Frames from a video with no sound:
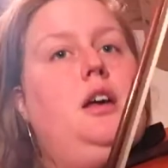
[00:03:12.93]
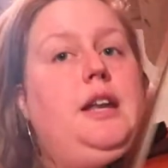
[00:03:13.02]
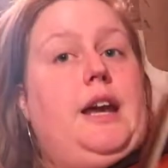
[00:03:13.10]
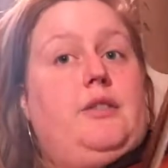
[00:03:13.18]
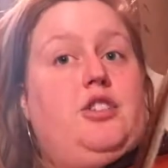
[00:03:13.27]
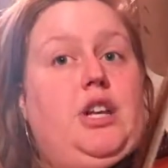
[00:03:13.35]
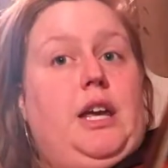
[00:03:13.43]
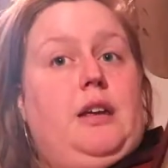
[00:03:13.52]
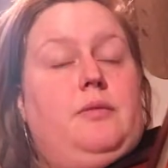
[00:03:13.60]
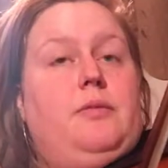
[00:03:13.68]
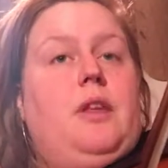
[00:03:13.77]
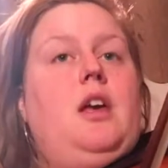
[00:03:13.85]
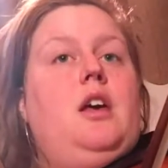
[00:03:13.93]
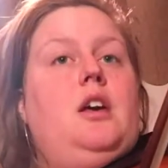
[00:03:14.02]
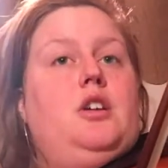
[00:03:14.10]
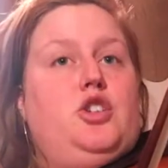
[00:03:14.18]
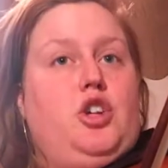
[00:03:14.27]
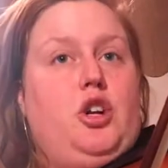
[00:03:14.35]
Now G.
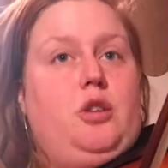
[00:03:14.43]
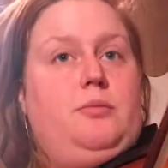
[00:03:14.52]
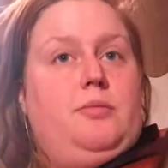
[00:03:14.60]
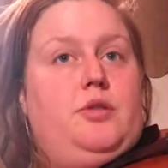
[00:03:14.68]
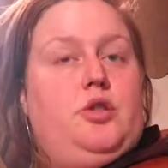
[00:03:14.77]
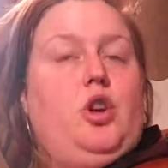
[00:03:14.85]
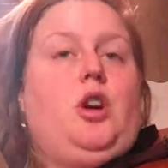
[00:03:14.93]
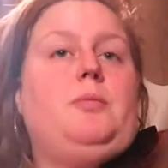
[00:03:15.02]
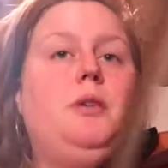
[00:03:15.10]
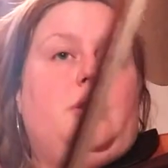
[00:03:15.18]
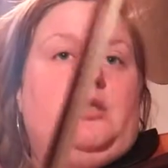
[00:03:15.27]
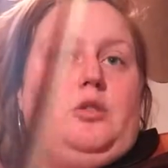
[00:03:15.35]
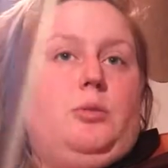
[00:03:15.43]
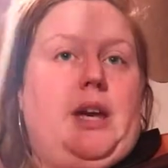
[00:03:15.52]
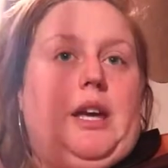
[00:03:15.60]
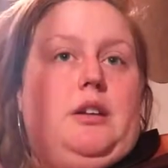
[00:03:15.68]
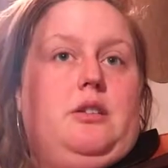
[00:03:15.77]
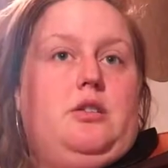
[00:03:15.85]
Chirp, chirp,
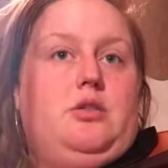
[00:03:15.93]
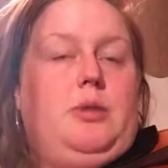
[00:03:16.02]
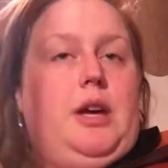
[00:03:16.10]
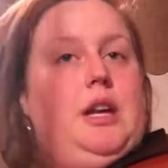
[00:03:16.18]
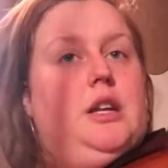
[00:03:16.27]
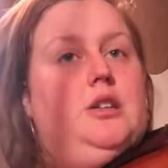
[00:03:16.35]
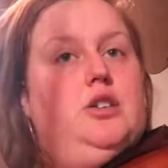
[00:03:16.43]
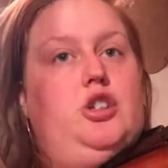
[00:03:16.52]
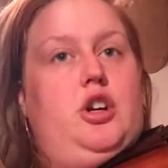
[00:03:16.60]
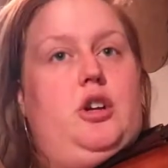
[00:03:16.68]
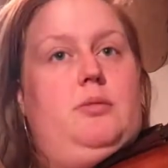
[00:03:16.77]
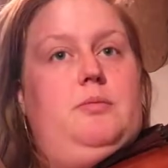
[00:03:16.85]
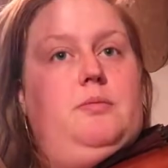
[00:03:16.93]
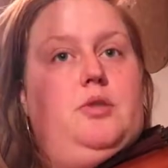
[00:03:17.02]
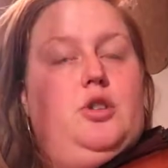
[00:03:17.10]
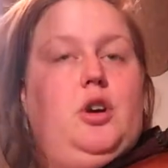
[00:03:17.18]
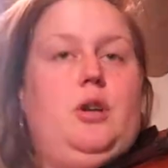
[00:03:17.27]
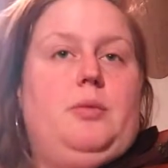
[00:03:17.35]
tweet, tweet, chirp,
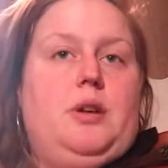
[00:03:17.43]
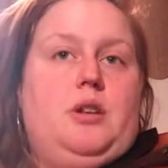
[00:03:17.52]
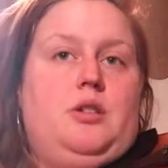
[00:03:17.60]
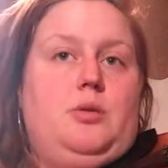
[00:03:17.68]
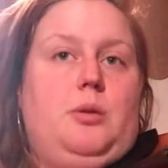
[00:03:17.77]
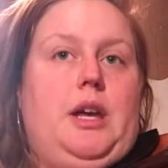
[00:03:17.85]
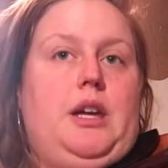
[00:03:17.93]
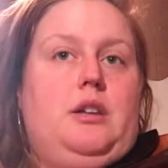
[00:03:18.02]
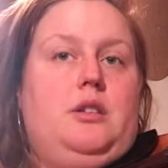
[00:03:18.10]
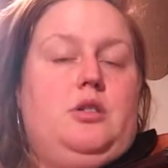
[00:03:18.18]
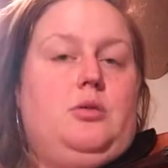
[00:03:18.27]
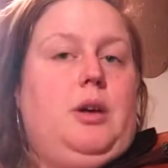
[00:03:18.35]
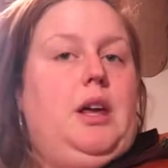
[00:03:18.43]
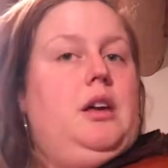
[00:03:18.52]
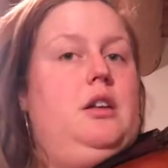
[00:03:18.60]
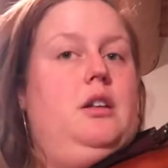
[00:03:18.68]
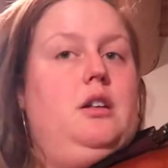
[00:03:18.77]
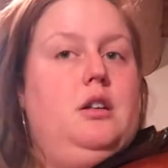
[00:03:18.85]
chirp, tweet, tweet.
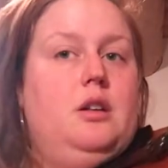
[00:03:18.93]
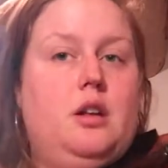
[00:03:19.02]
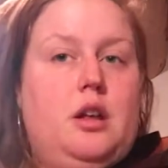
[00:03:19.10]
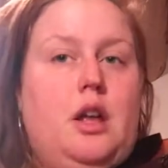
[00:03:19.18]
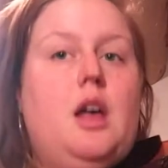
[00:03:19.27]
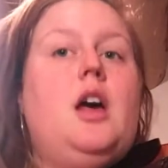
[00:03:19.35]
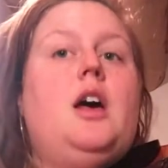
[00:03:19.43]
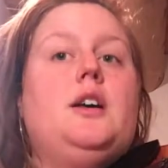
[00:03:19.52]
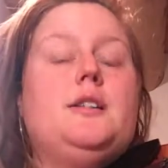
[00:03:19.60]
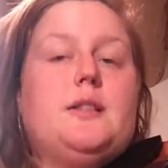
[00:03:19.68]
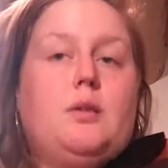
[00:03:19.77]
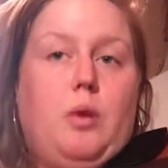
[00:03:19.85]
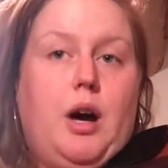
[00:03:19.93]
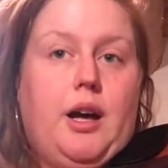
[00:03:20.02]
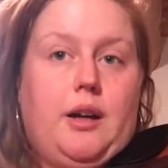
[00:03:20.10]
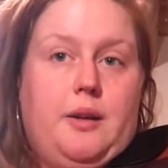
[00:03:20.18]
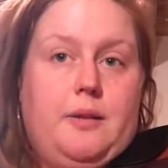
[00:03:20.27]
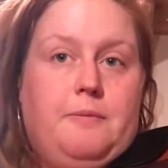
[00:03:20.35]

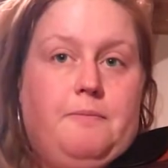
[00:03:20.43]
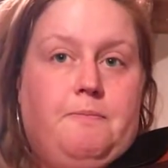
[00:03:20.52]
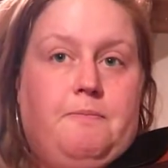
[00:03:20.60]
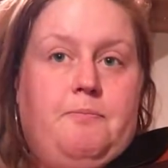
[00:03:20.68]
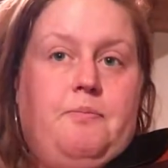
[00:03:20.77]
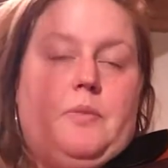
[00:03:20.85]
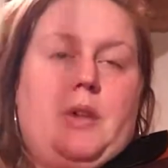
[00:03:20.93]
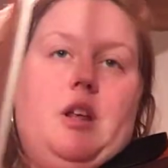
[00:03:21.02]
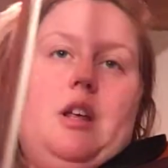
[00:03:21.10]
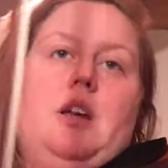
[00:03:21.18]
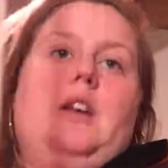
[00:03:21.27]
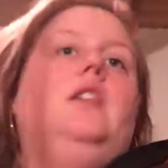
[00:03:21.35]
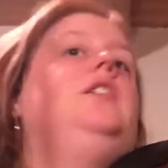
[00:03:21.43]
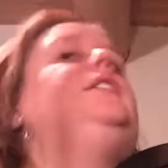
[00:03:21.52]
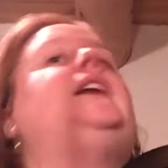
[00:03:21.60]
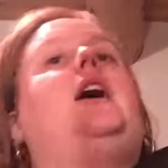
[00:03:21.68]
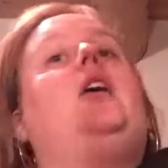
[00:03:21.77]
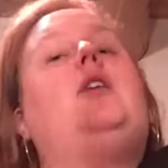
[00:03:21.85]
Squawk.
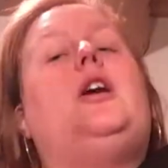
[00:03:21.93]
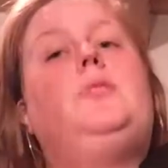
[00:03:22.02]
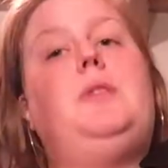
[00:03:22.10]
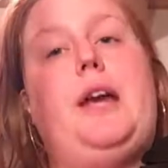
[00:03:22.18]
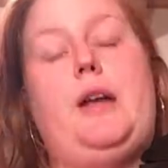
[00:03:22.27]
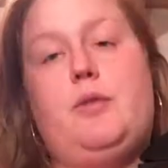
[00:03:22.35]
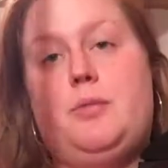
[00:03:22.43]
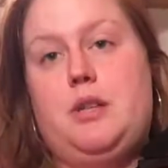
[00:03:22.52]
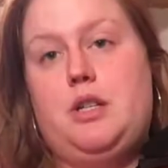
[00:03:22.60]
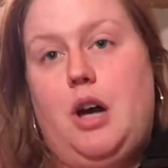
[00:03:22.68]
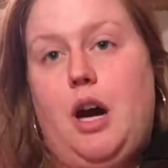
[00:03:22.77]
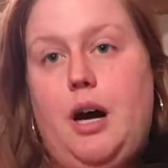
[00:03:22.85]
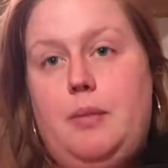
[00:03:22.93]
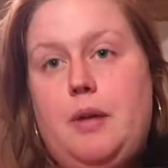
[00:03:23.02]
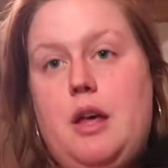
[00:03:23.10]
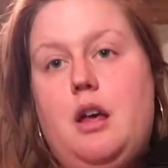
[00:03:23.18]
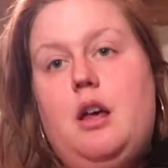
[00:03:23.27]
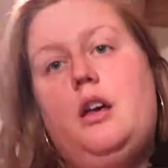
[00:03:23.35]
Now I'll play it from the top.
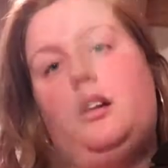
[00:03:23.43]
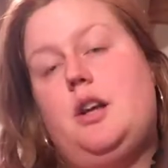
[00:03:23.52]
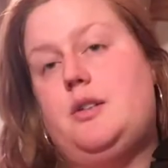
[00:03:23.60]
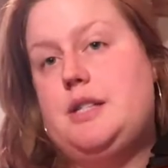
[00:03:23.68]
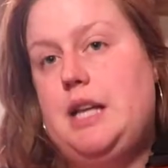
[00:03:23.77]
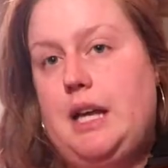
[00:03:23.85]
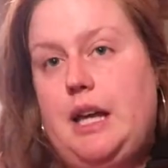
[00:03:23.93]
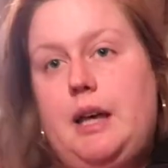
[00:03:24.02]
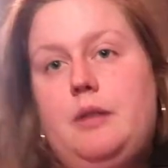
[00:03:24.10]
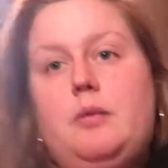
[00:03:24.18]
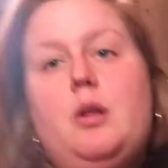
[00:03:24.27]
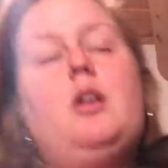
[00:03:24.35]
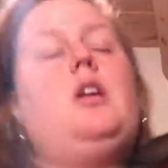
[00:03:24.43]
No singing.